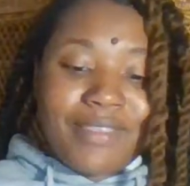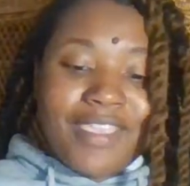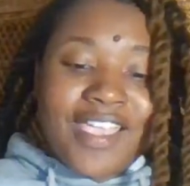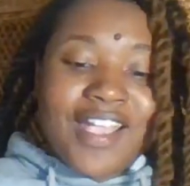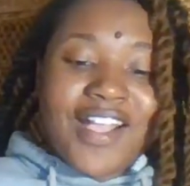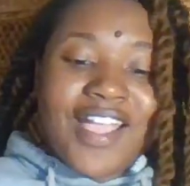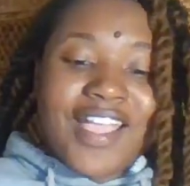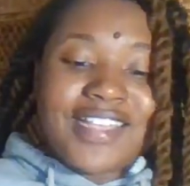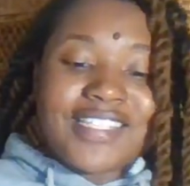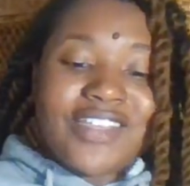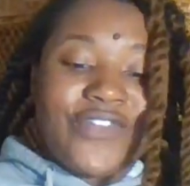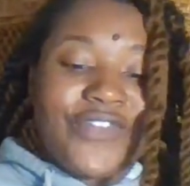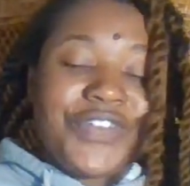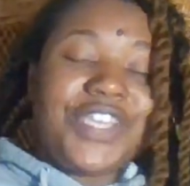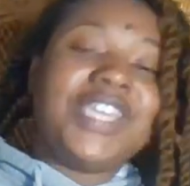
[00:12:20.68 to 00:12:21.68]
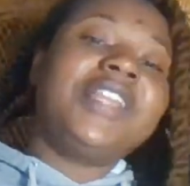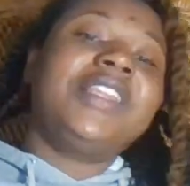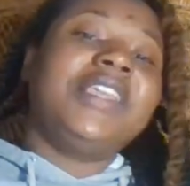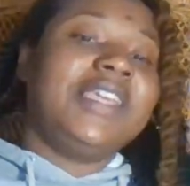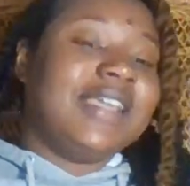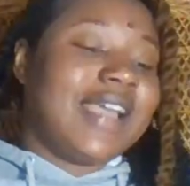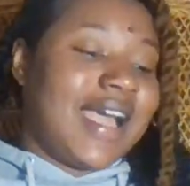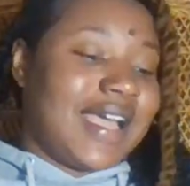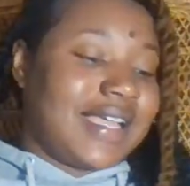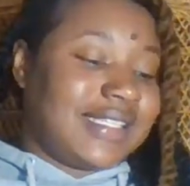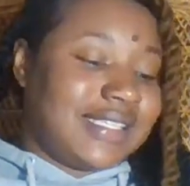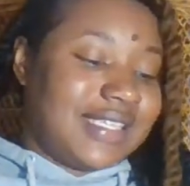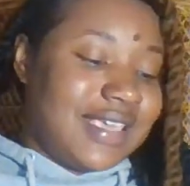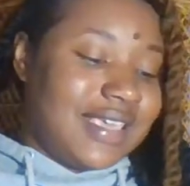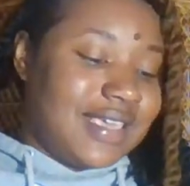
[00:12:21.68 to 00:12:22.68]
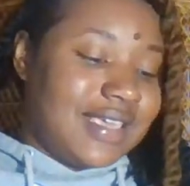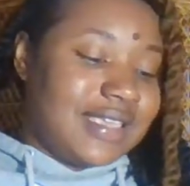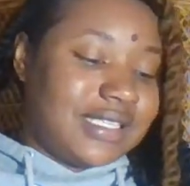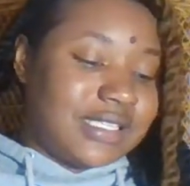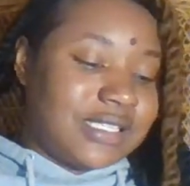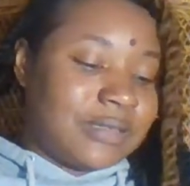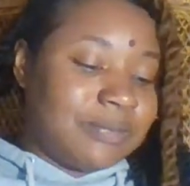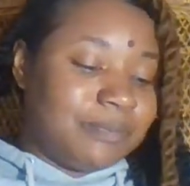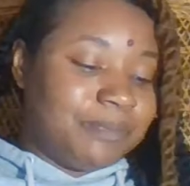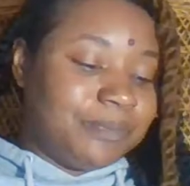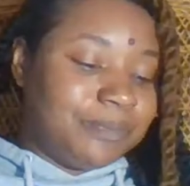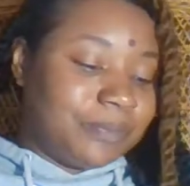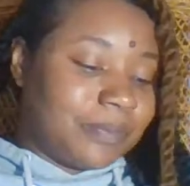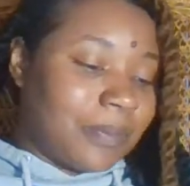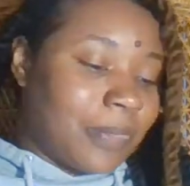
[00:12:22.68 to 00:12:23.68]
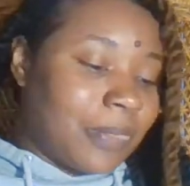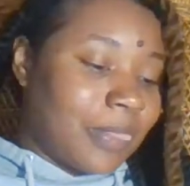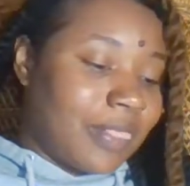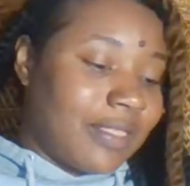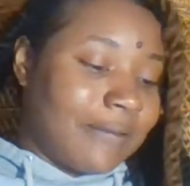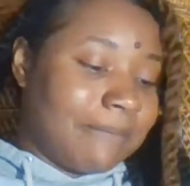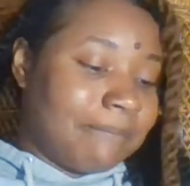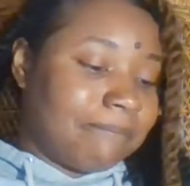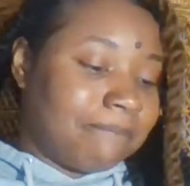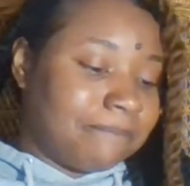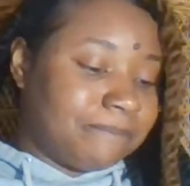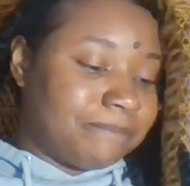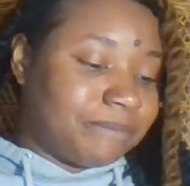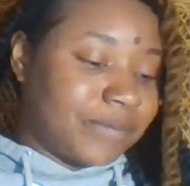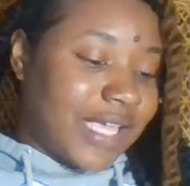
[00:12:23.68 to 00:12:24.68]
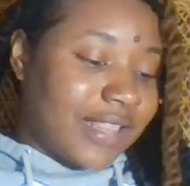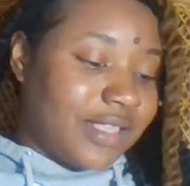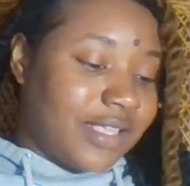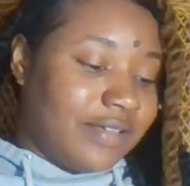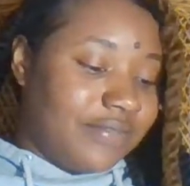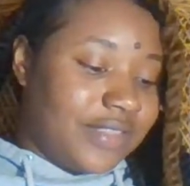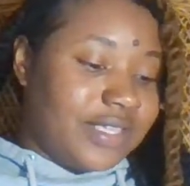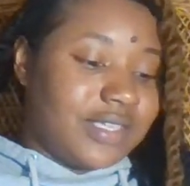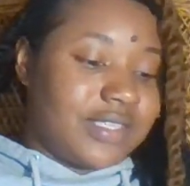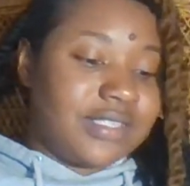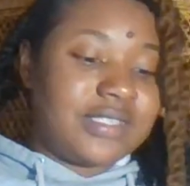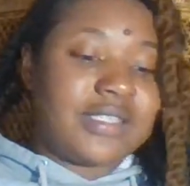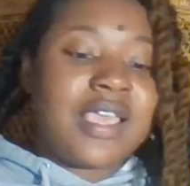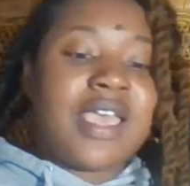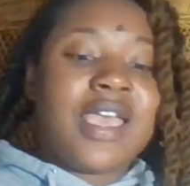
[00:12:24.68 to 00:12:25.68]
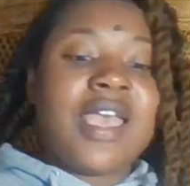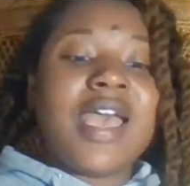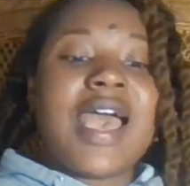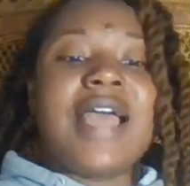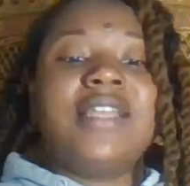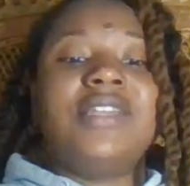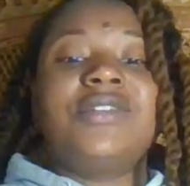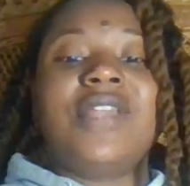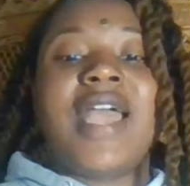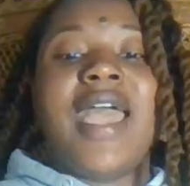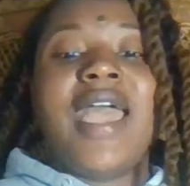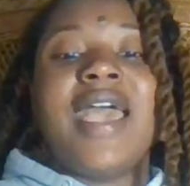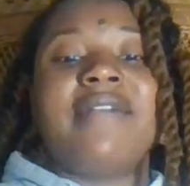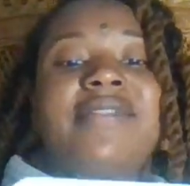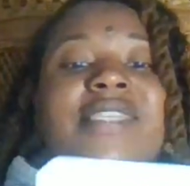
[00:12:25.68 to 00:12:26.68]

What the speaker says: All right, so for healing, God says, I love this. I do not have